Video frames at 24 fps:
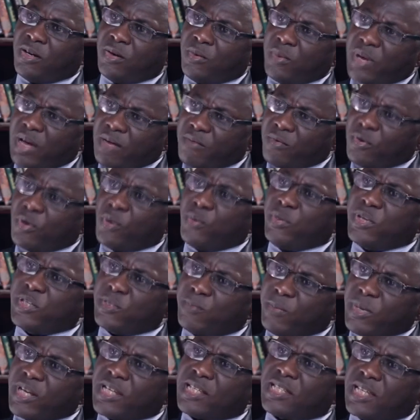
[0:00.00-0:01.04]
we have always
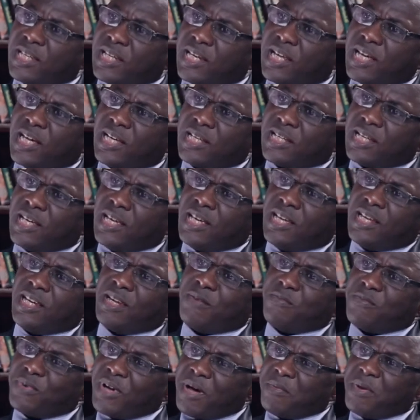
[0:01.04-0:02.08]
maintained that the
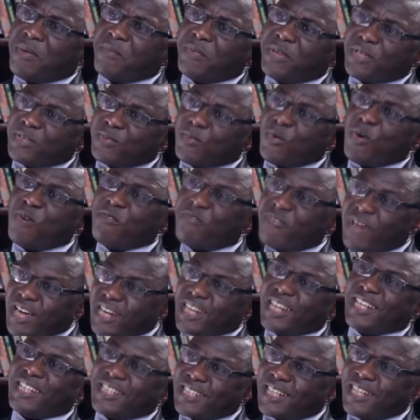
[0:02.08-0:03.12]
problem is more
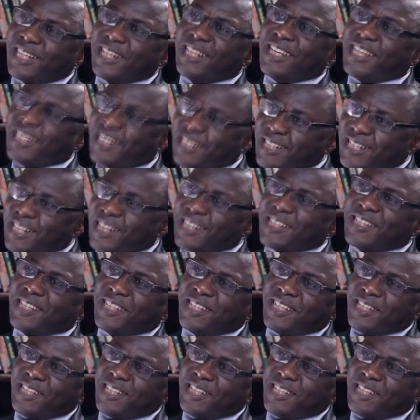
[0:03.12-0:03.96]
financial than